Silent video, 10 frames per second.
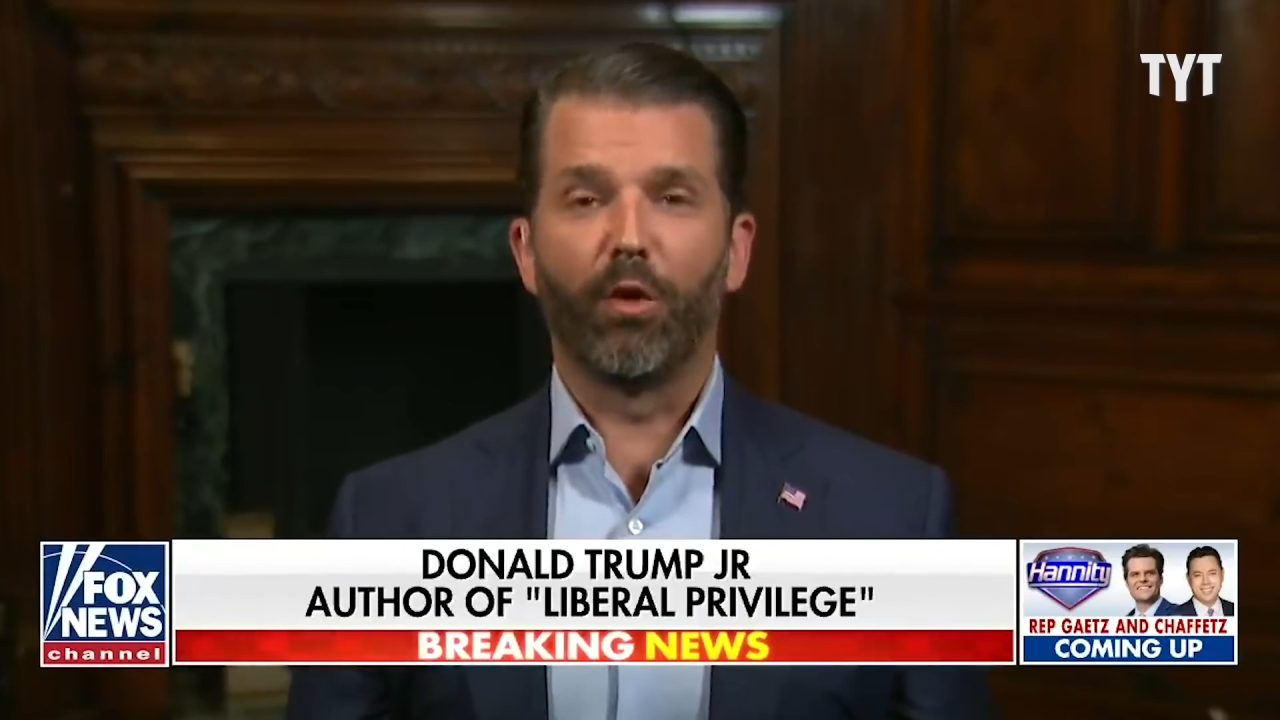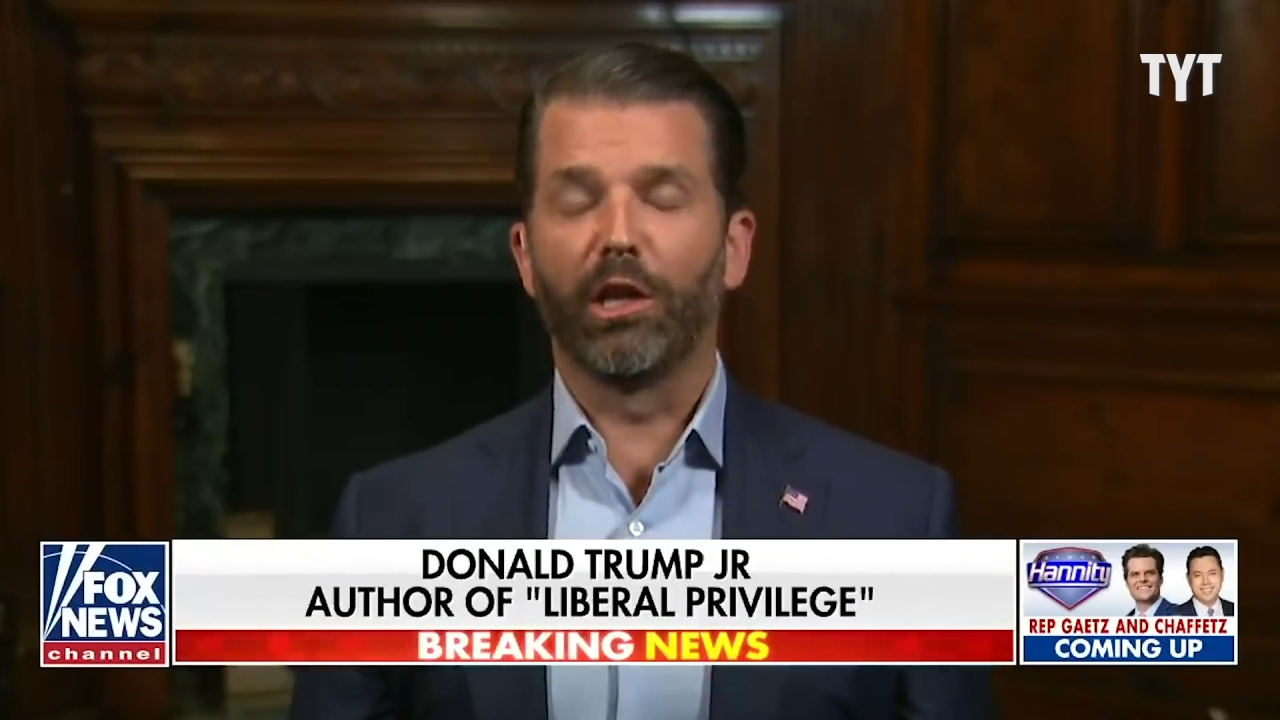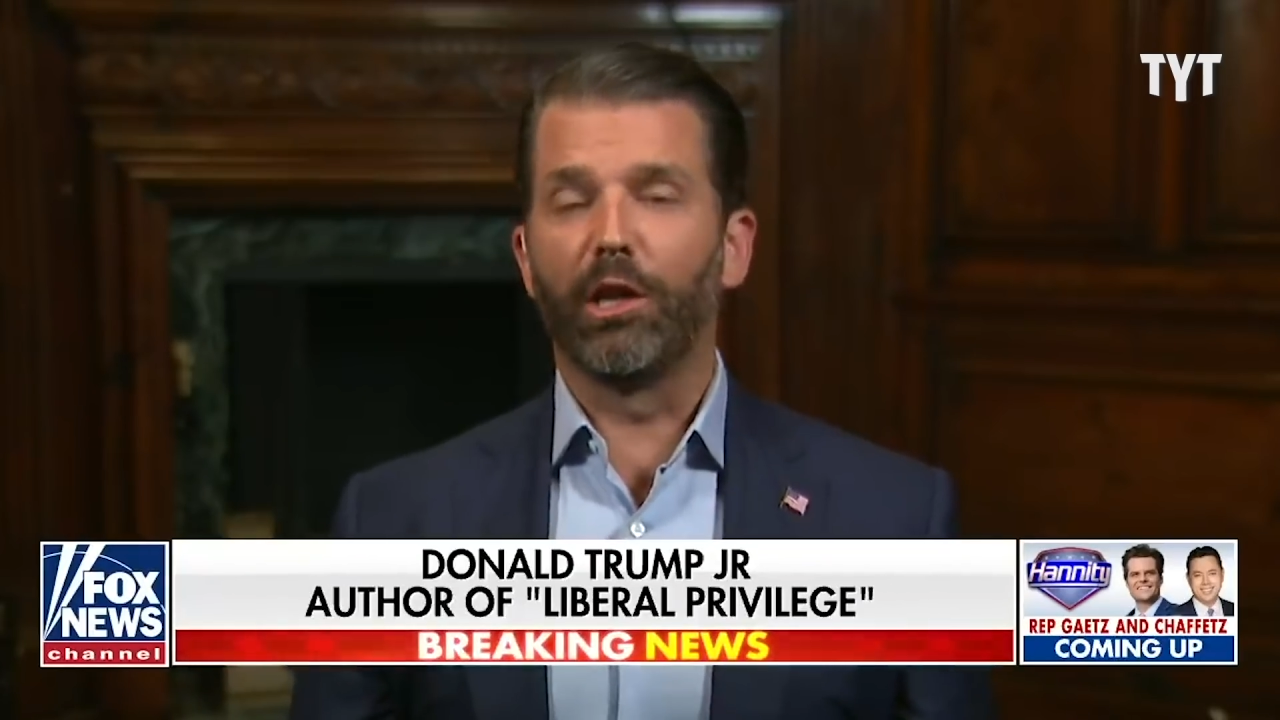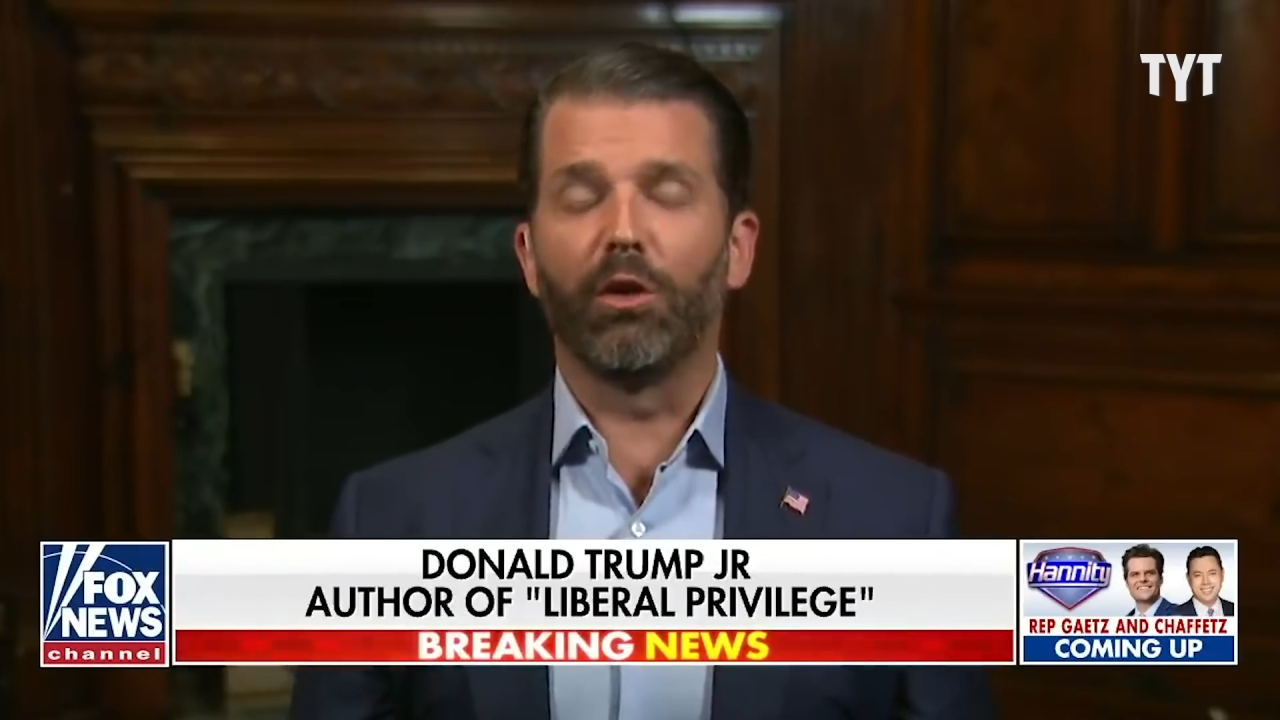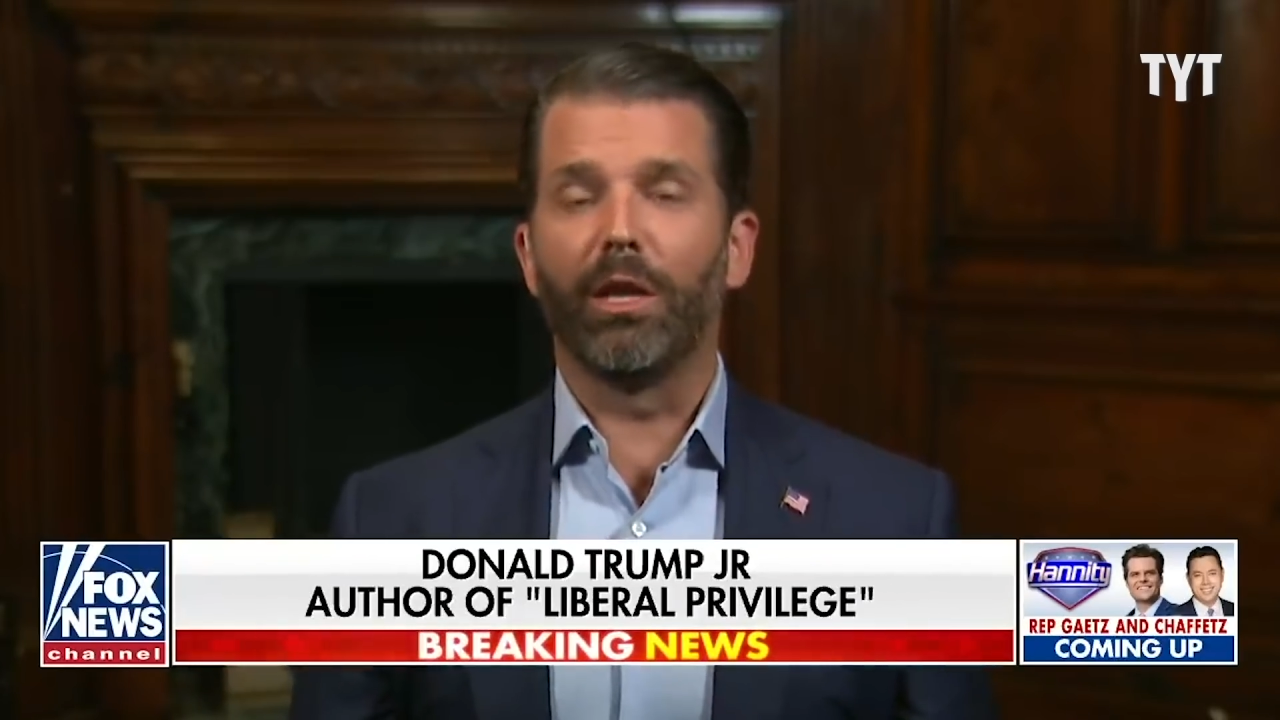
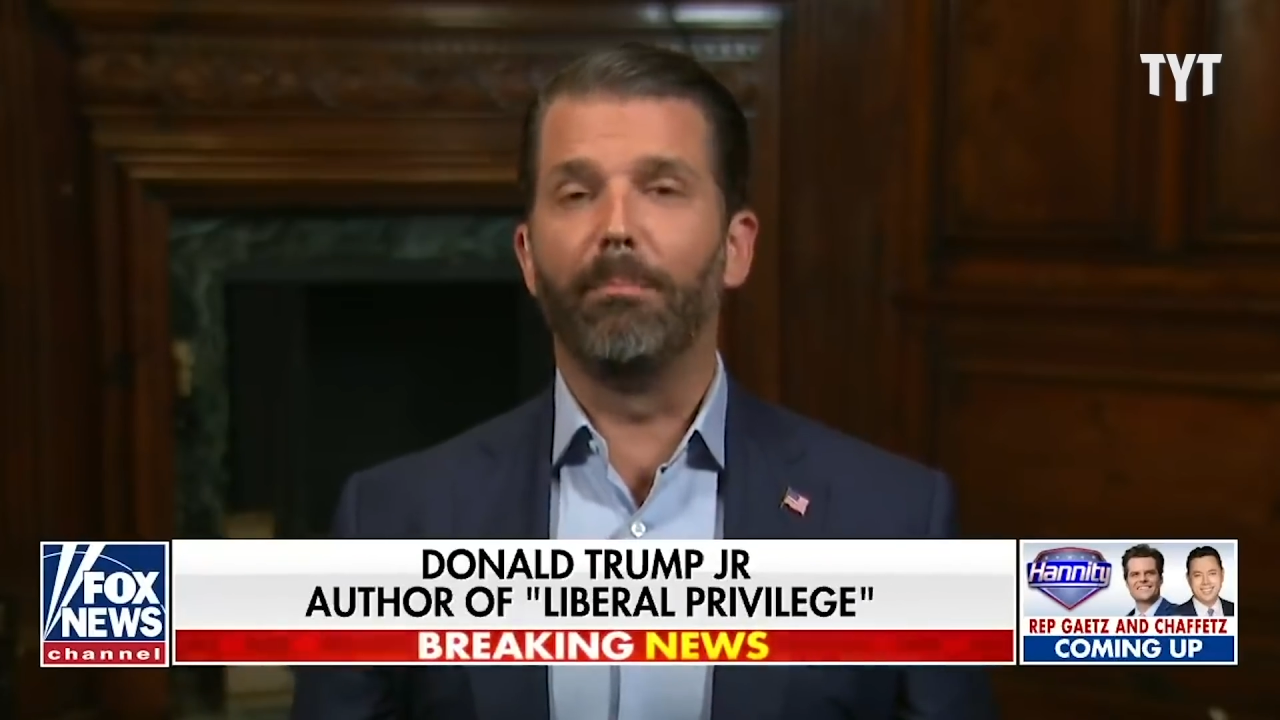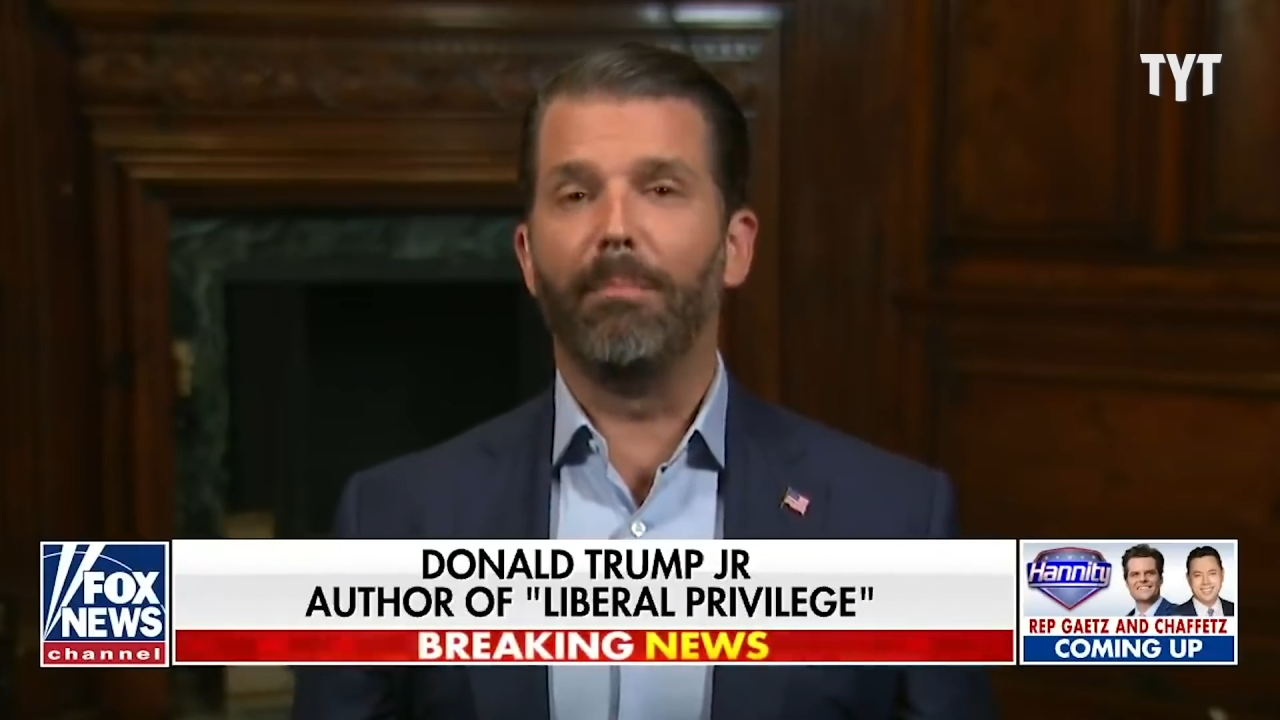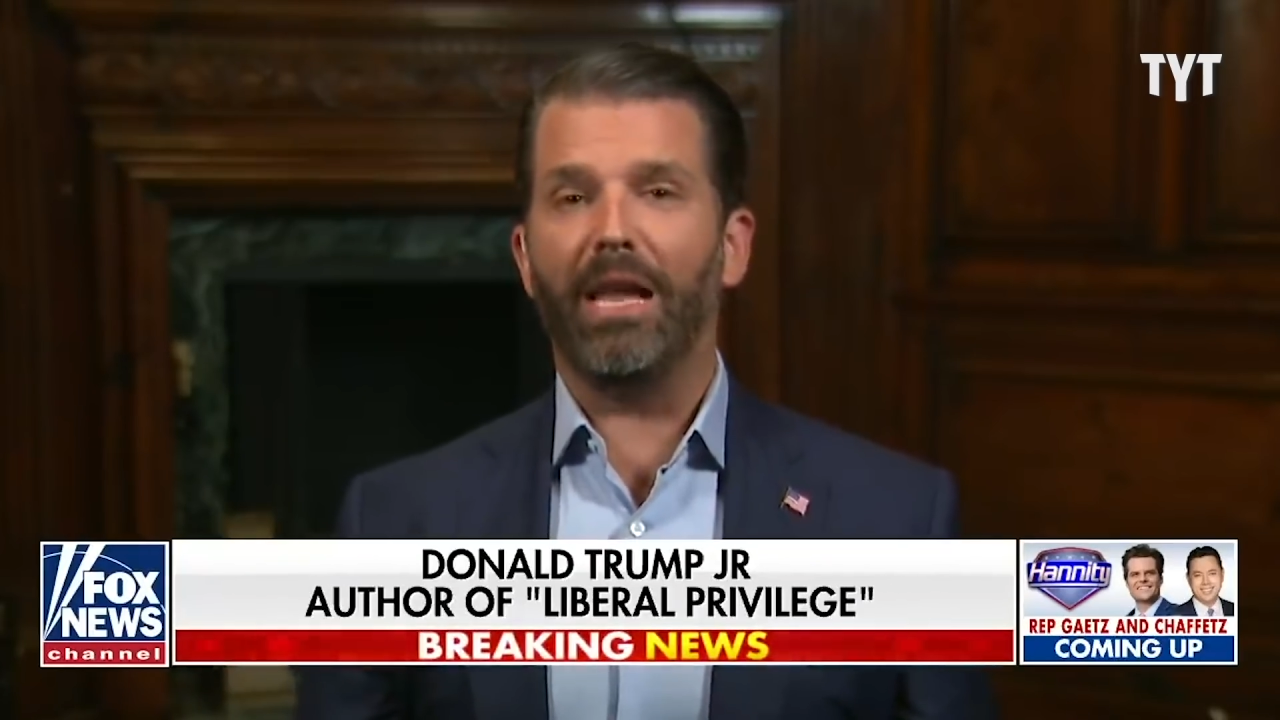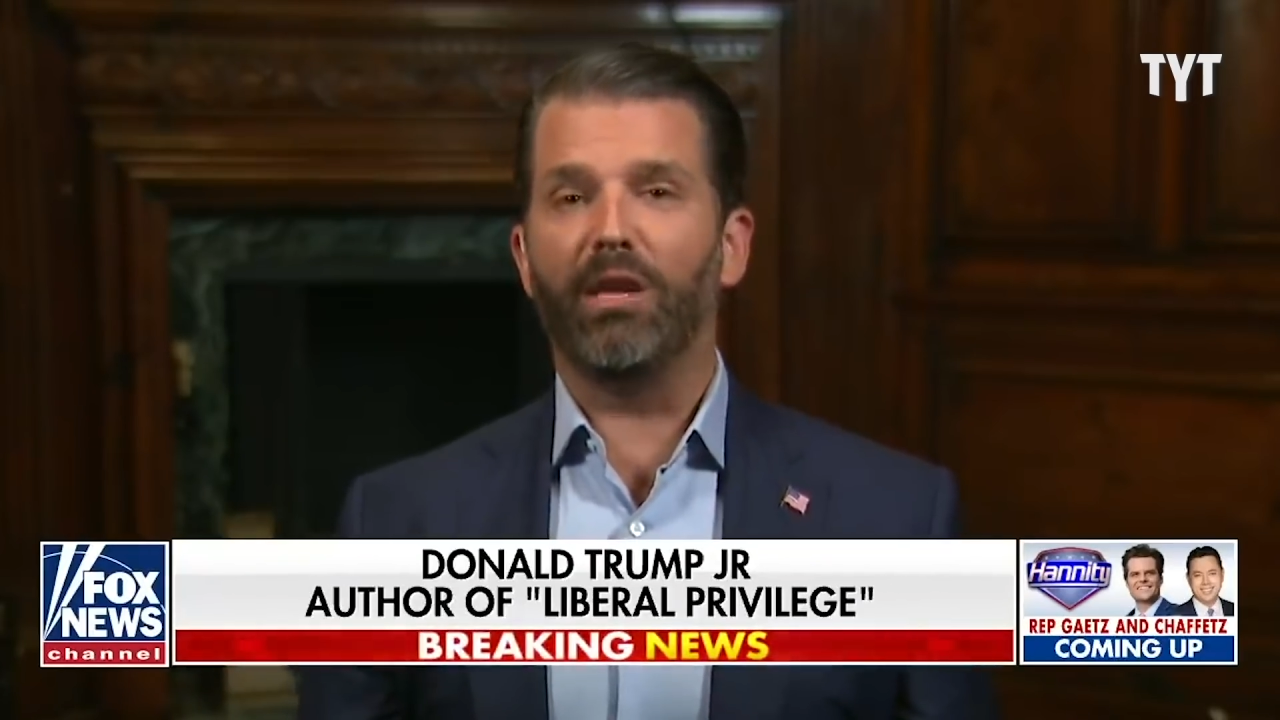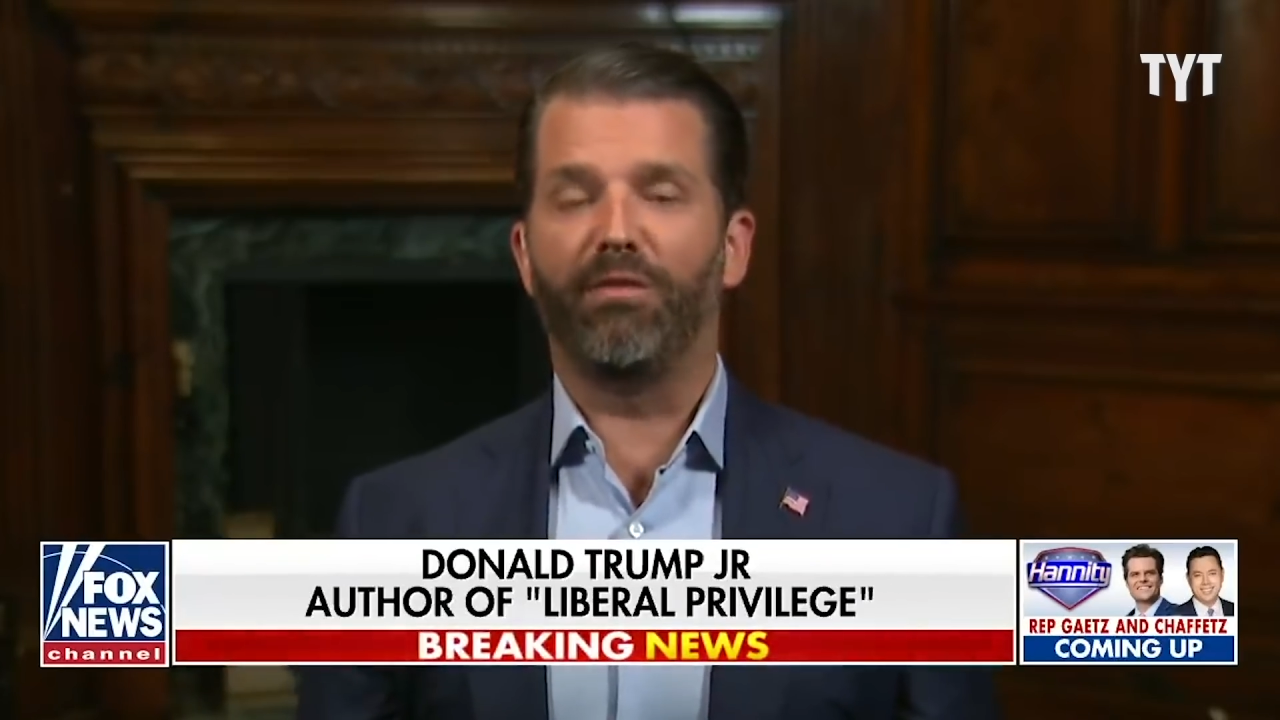it's almost
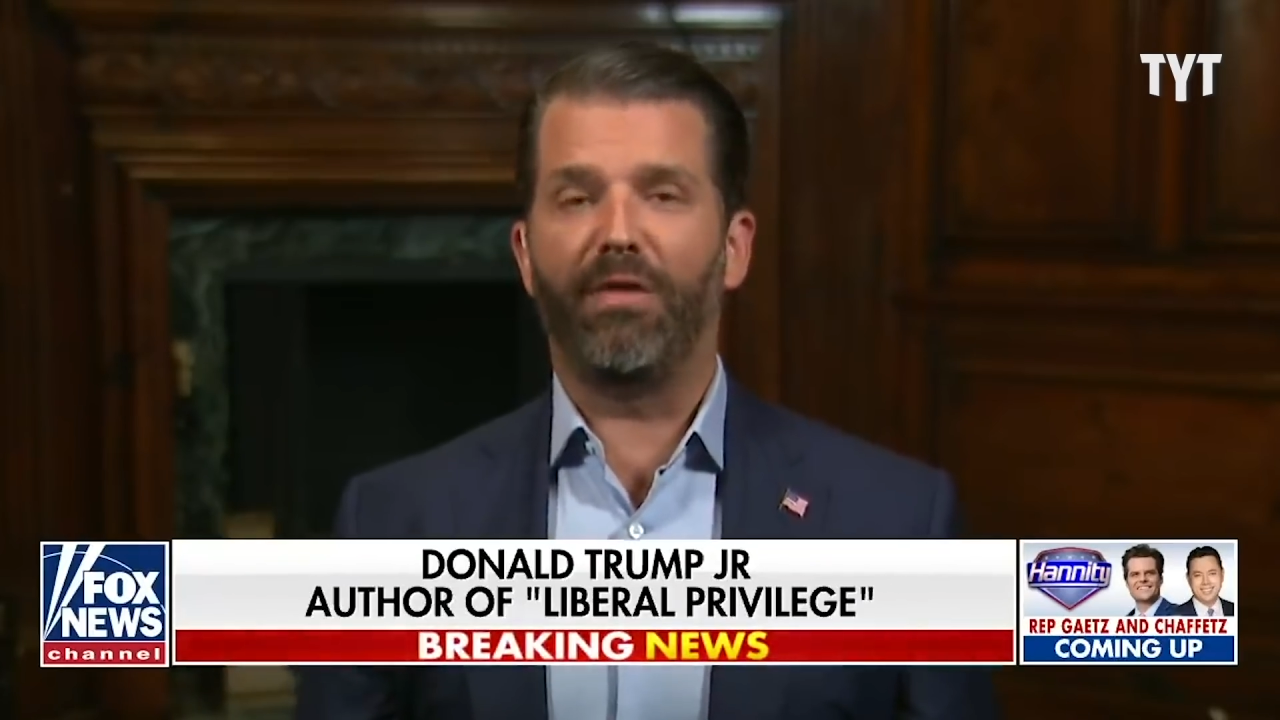like a higher